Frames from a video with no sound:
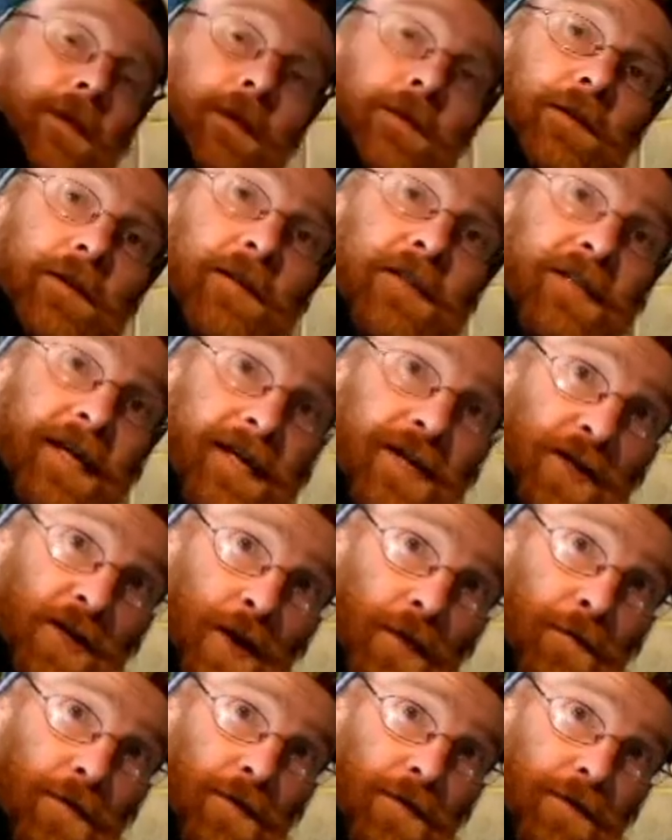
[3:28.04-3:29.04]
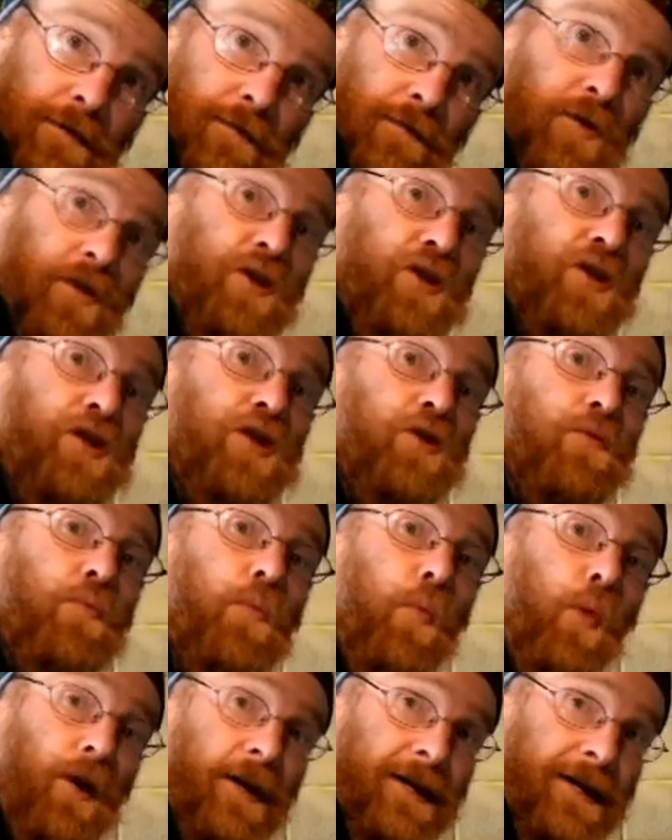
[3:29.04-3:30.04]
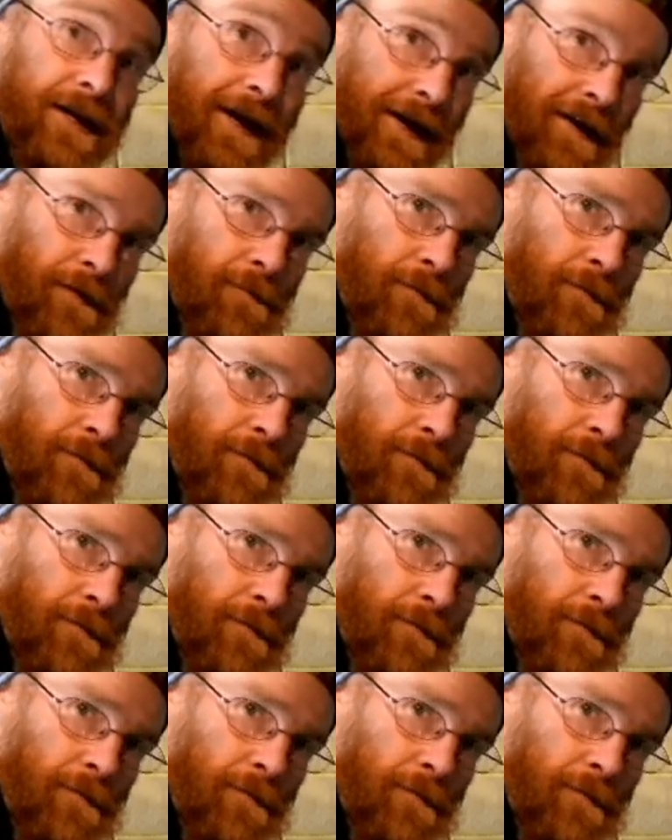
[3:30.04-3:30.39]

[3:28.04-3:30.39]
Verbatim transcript: So take it up to your one gallon